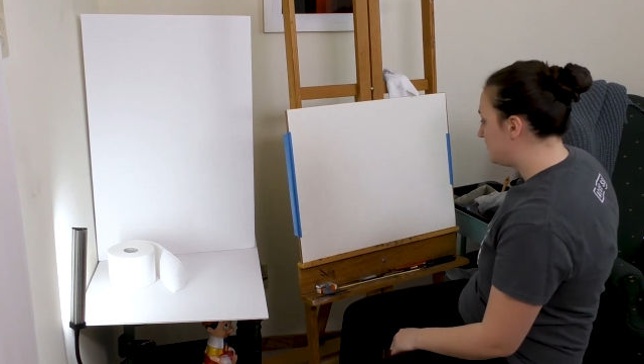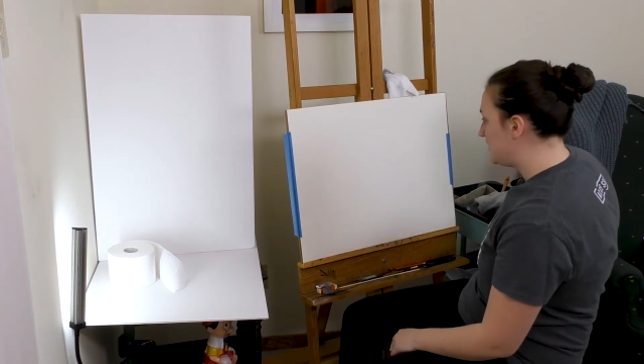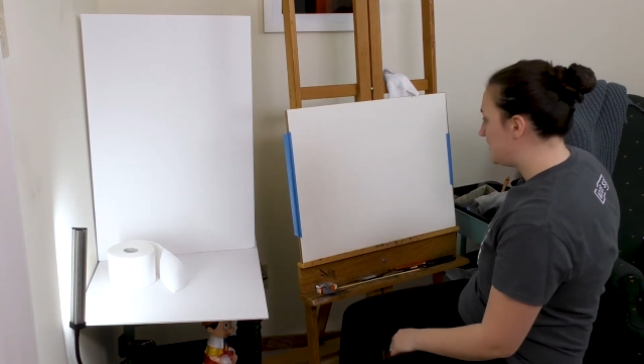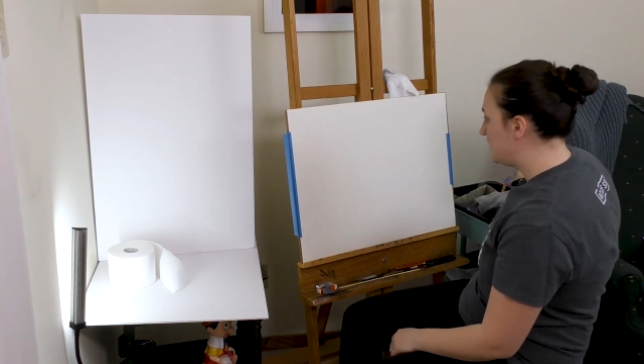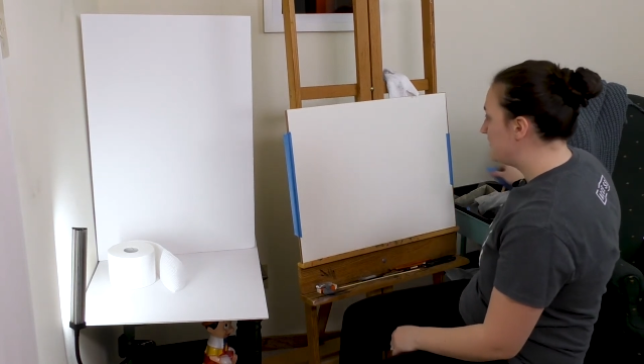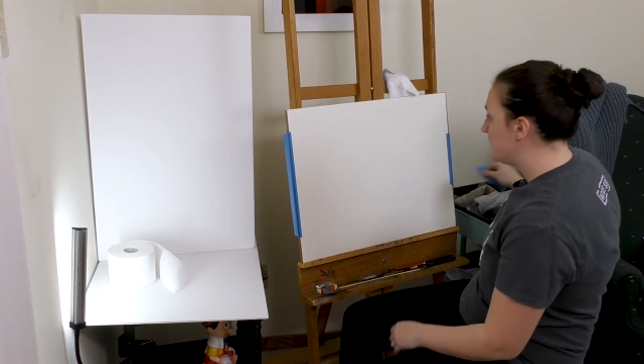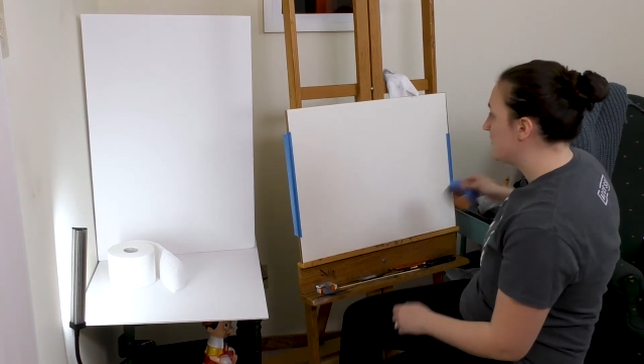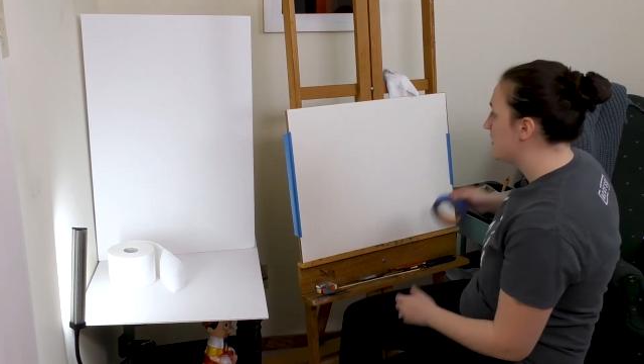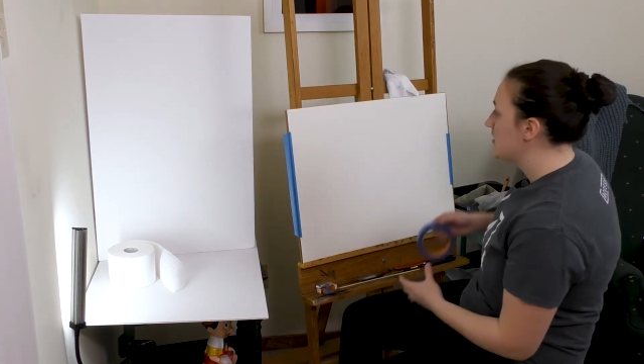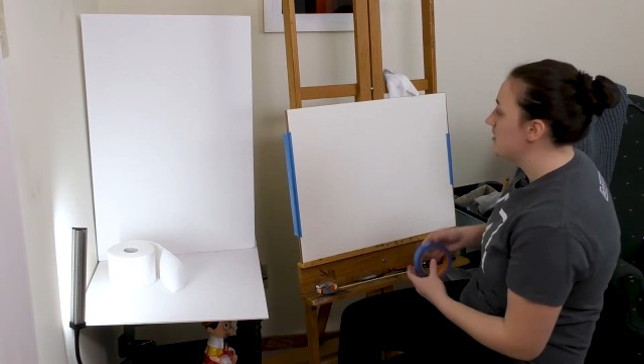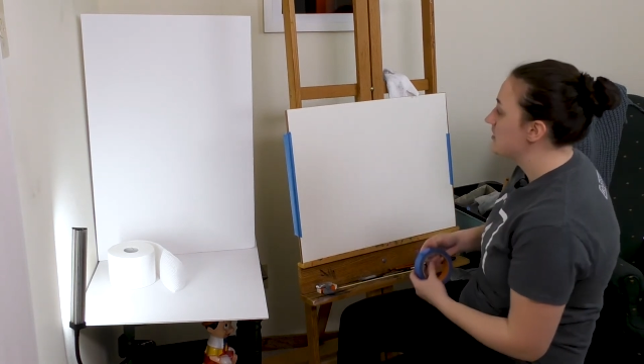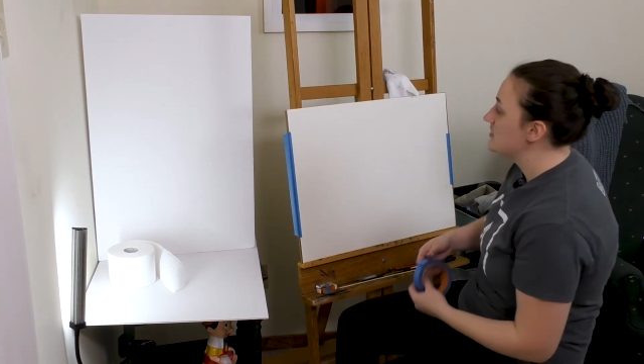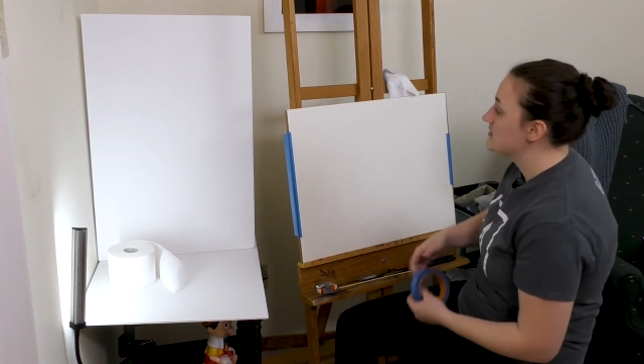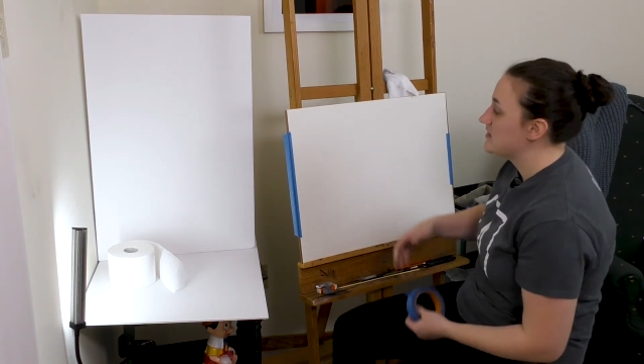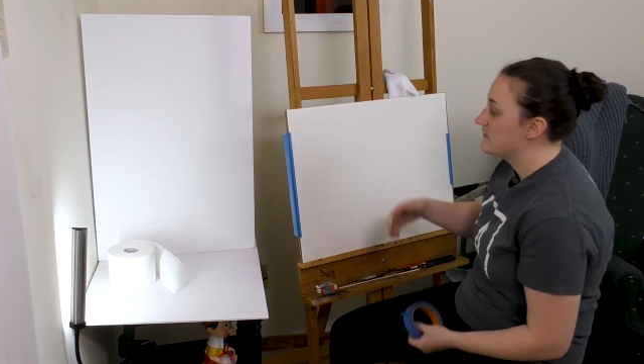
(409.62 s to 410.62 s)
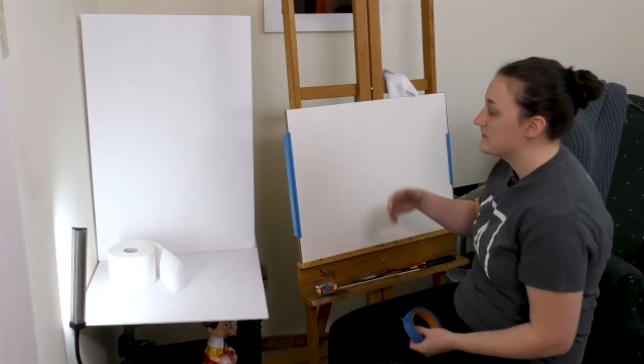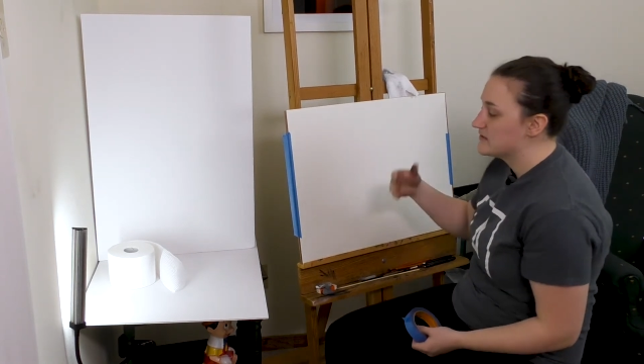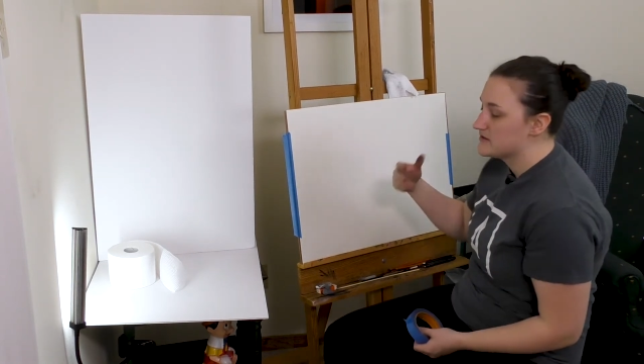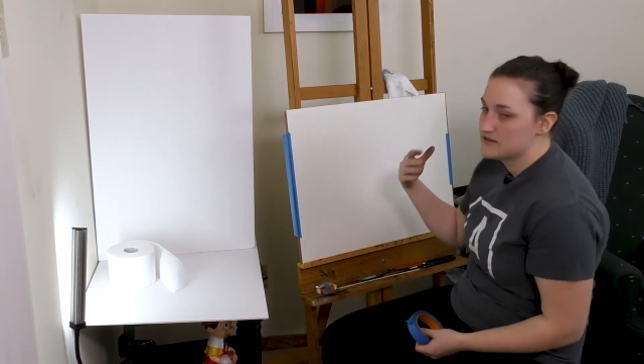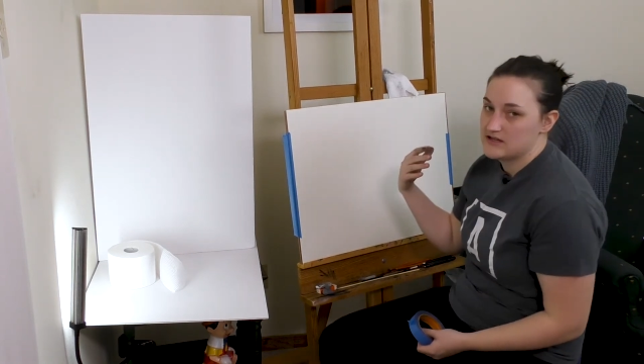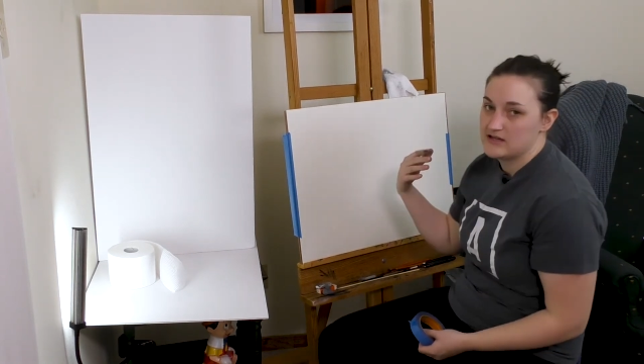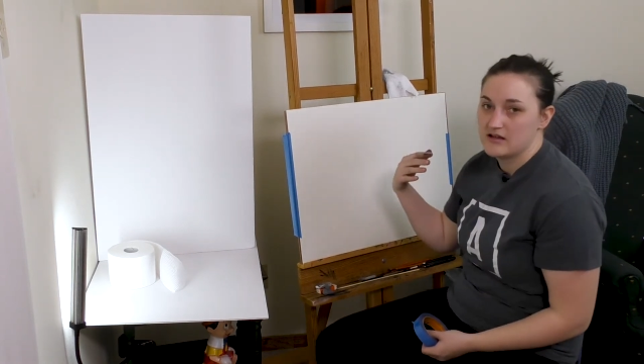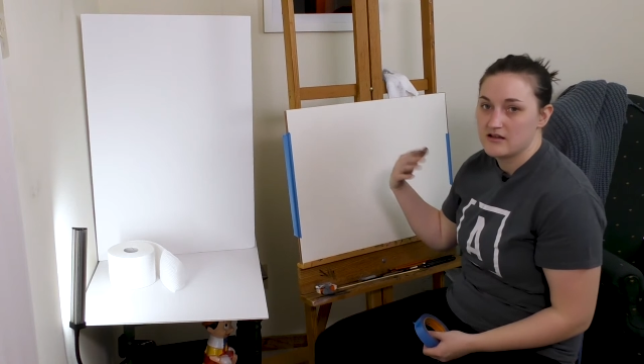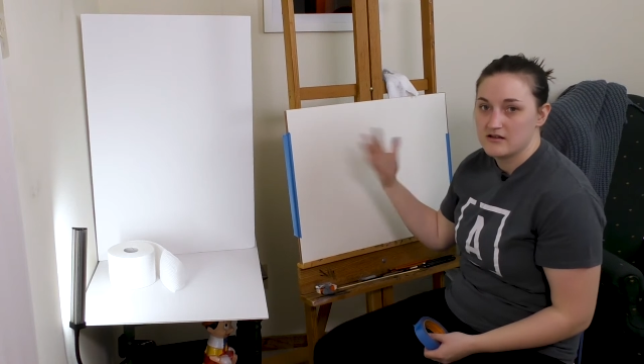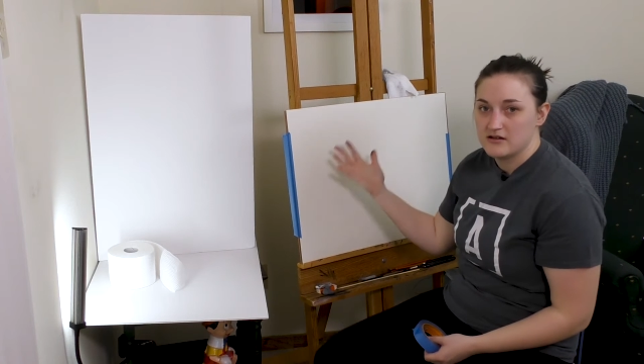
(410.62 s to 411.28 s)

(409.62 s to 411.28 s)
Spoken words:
need is obviously